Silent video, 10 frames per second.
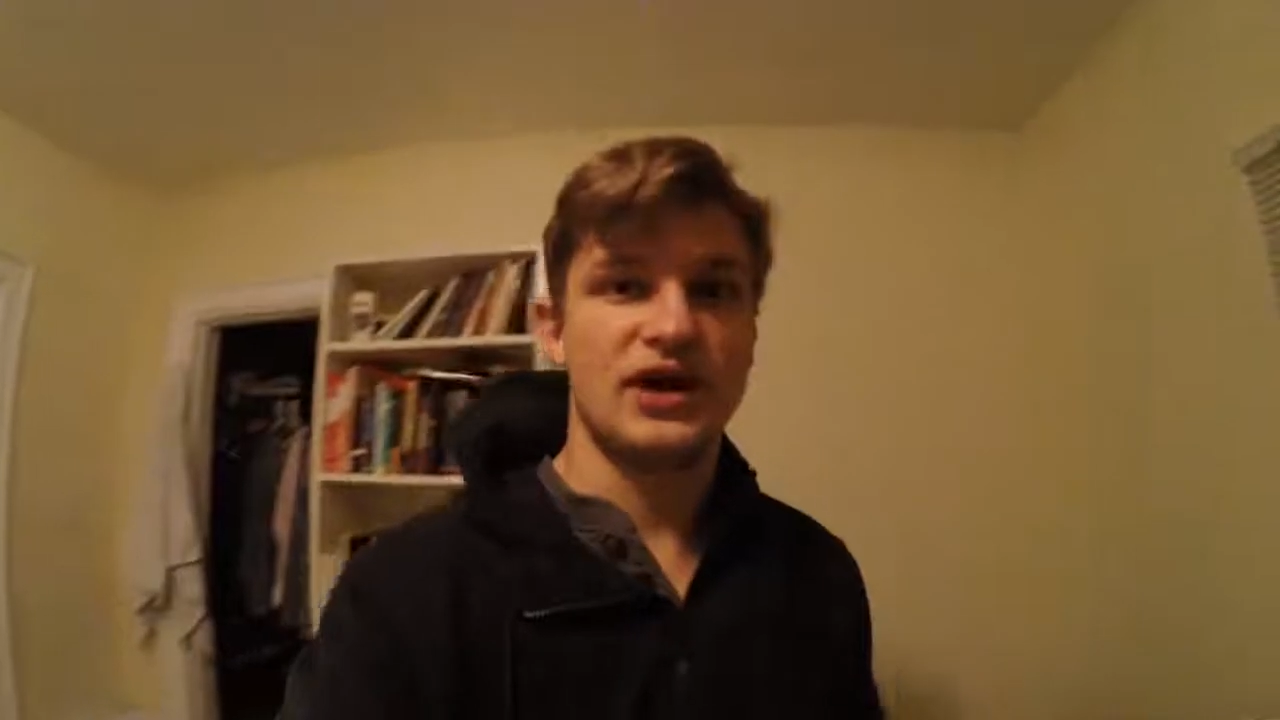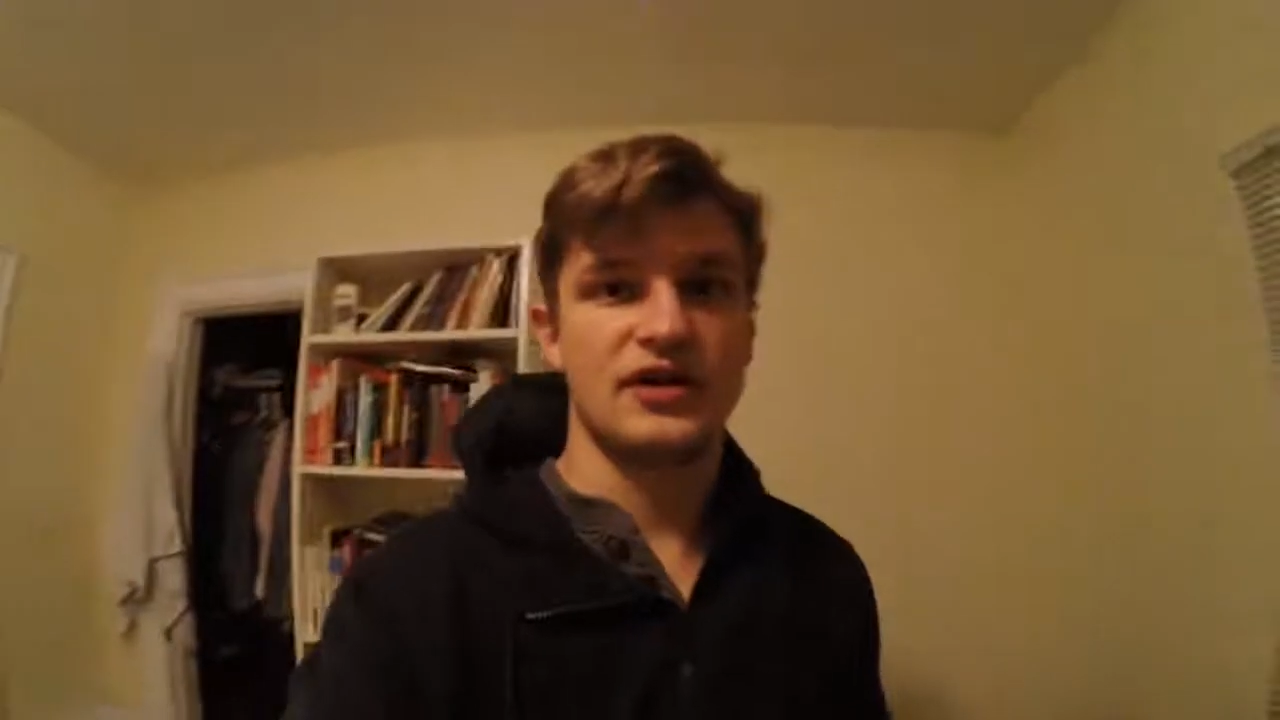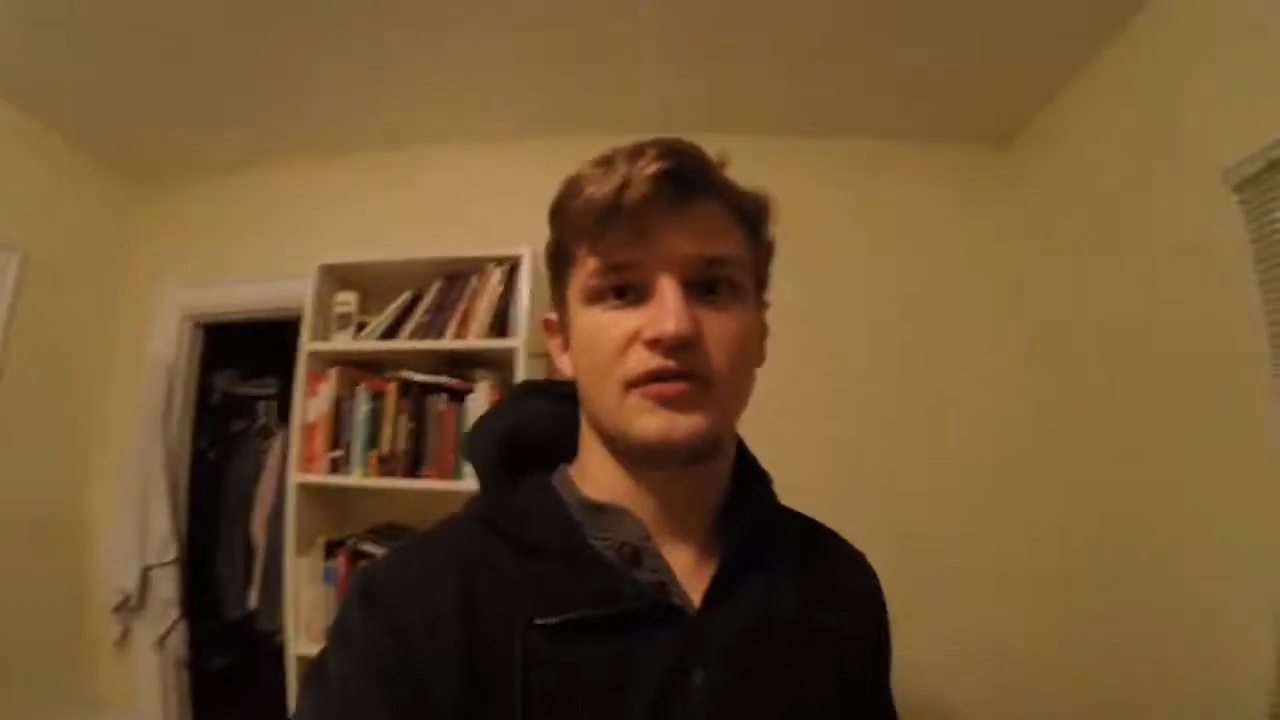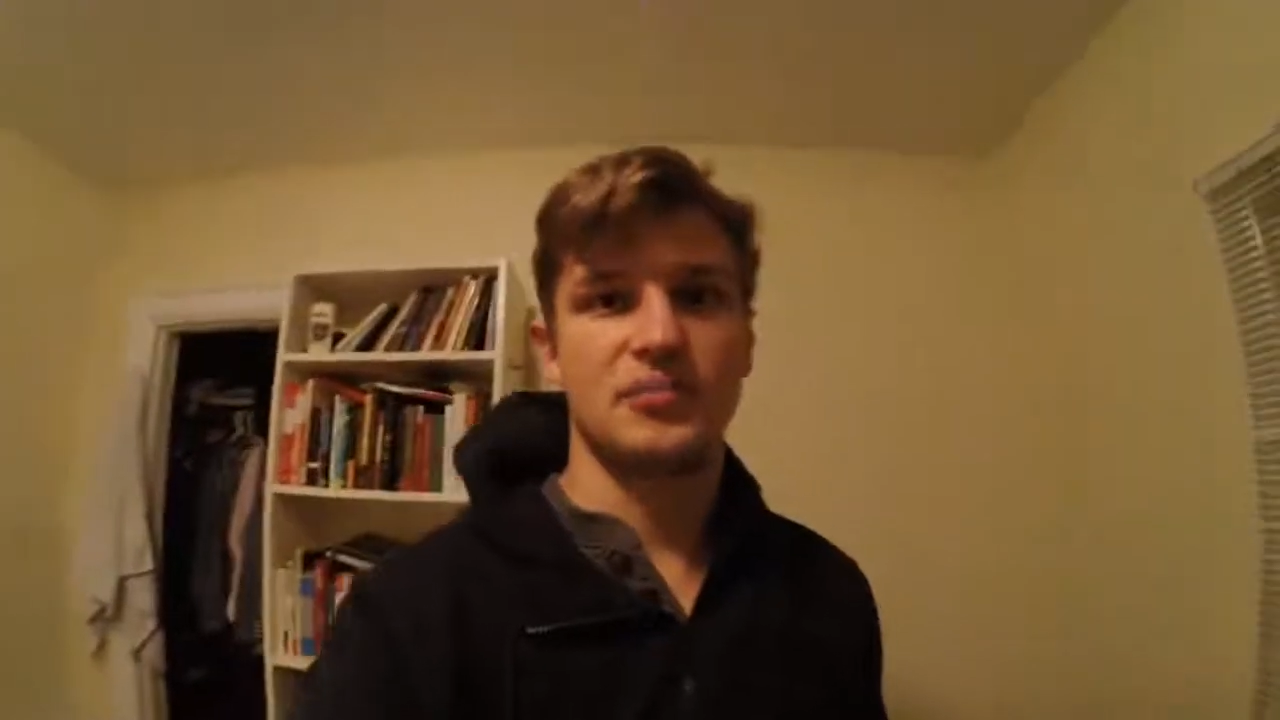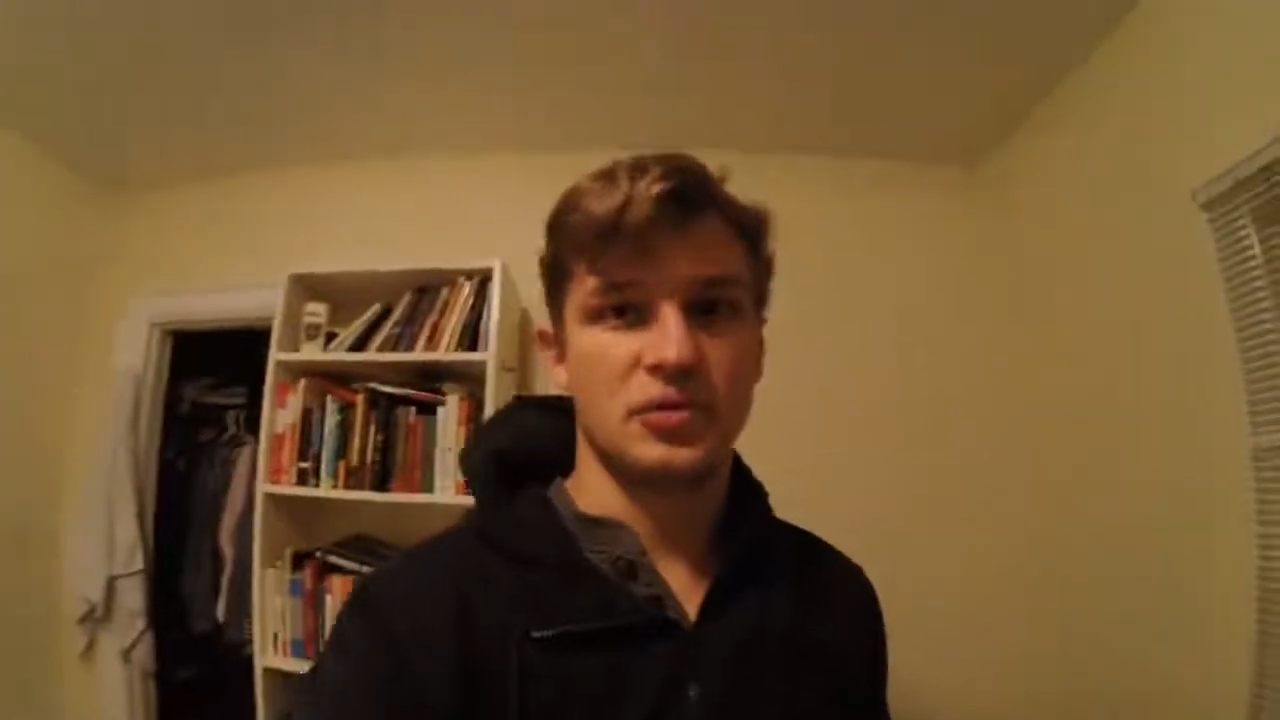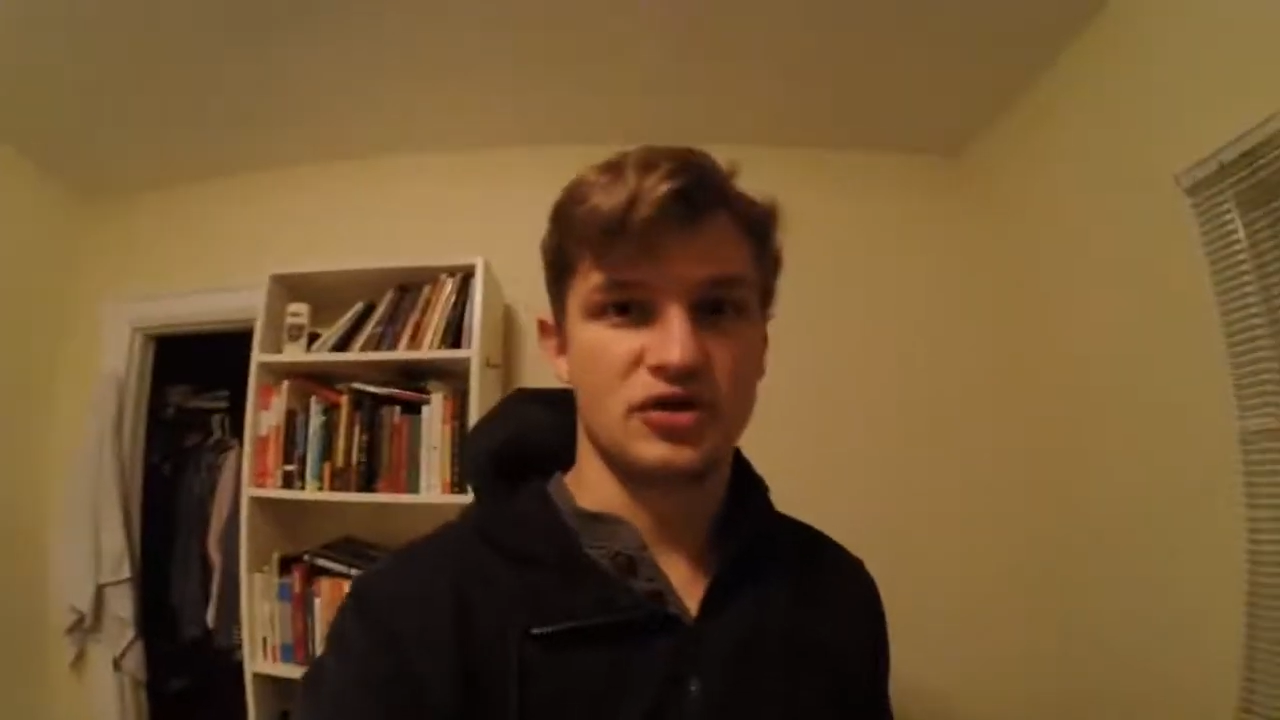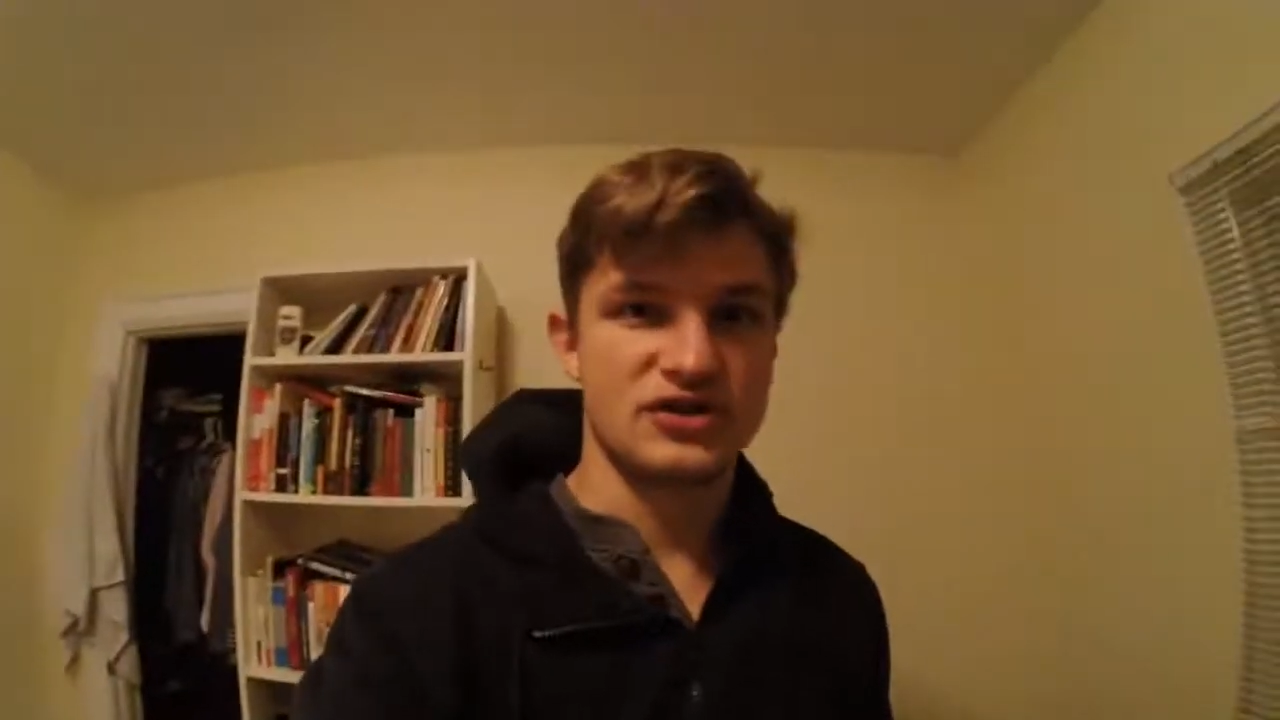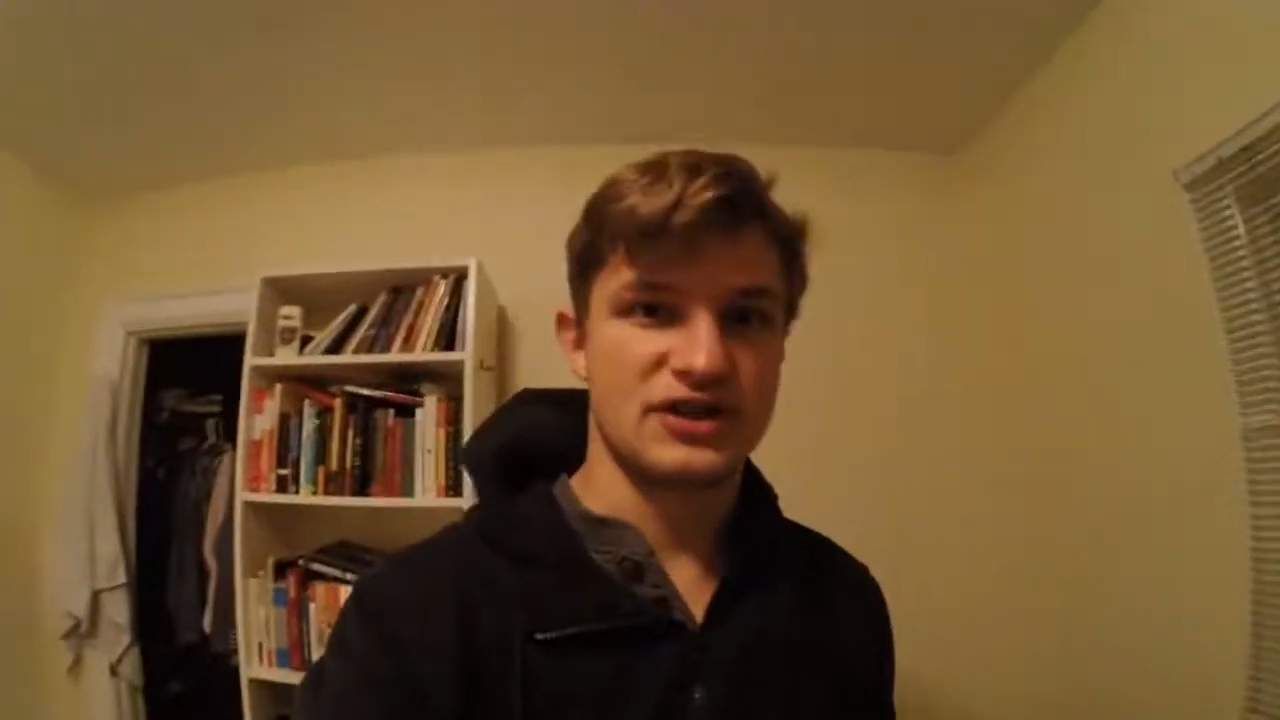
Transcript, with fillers: out of books